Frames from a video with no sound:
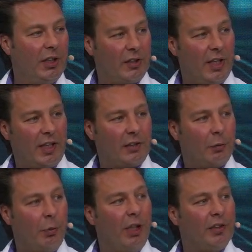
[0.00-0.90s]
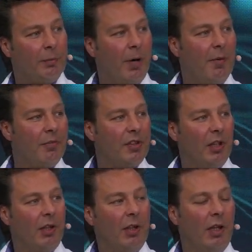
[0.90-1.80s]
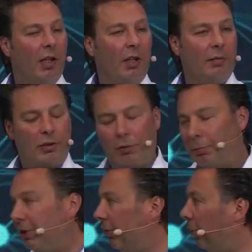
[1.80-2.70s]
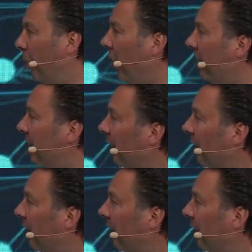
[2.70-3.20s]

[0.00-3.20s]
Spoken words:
the next weeks, months. So be surprised,